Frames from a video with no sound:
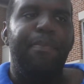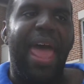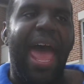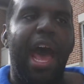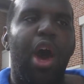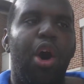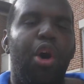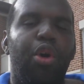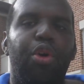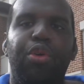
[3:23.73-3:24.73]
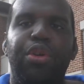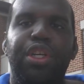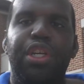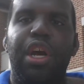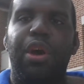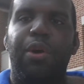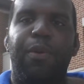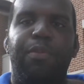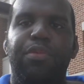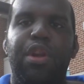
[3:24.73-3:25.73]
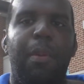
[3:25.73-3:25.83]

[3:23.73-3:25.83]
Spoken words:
now, you know,